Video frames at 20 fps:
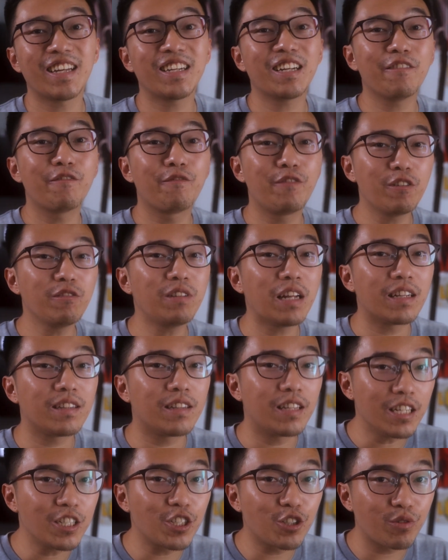and I feel
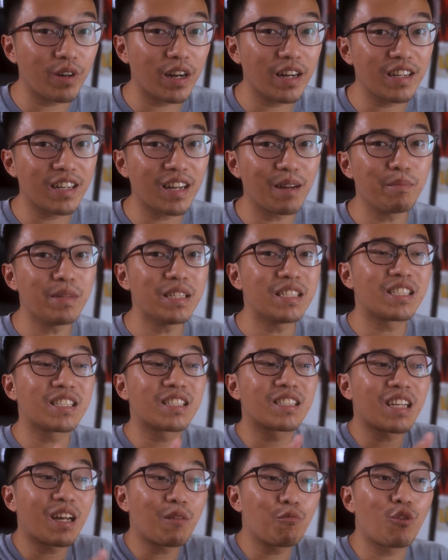that this trend can be
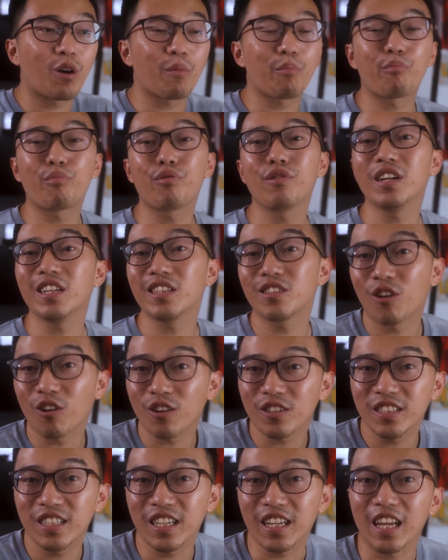somewhat pretty
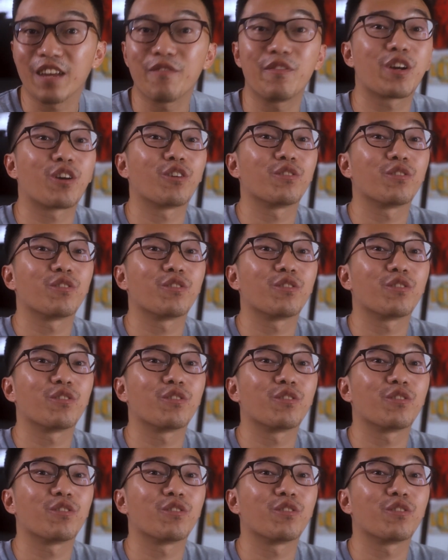toxic if it